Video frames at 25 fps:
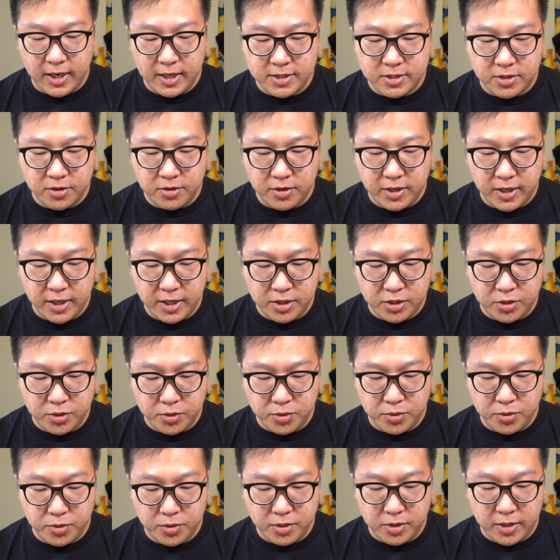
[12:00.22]
Let's go ahead
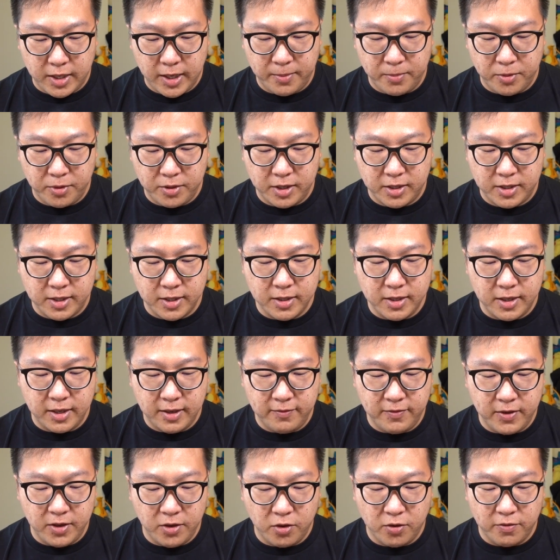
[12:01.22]
to tap on the third
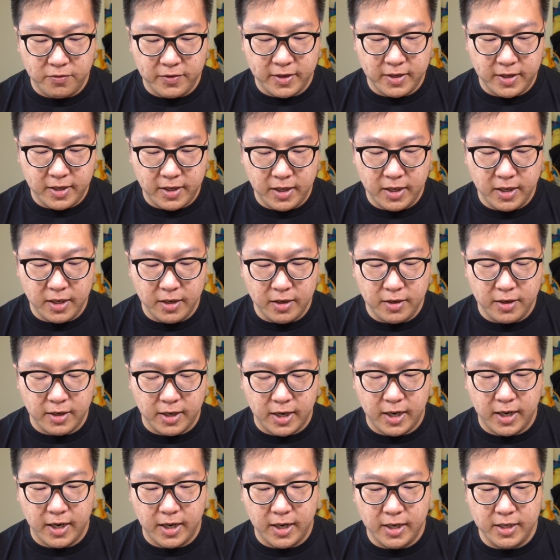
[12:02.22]
Eevee over here.
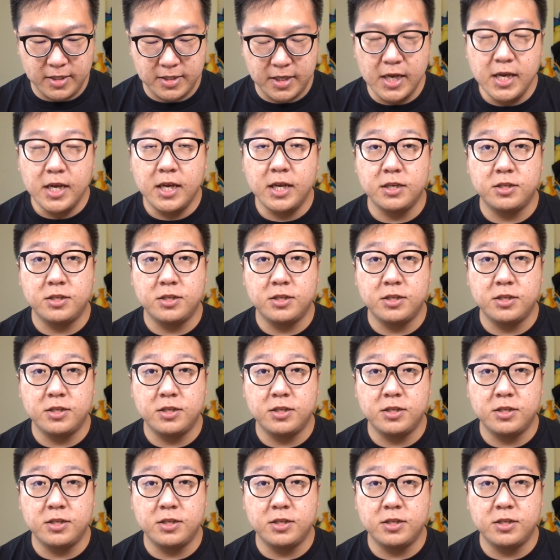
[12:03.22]
Nice.